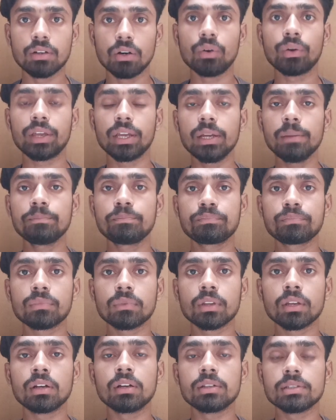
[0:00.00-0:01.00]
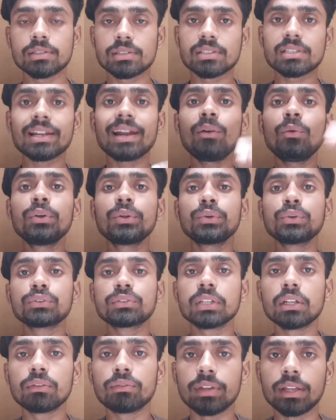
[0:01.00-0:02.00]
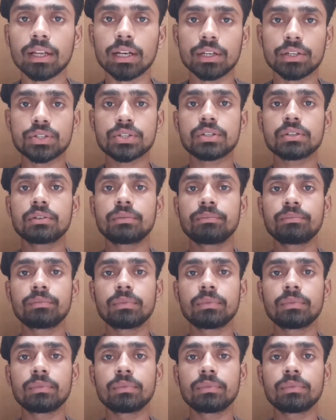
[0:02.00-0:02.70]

Okay, surround yourself in English.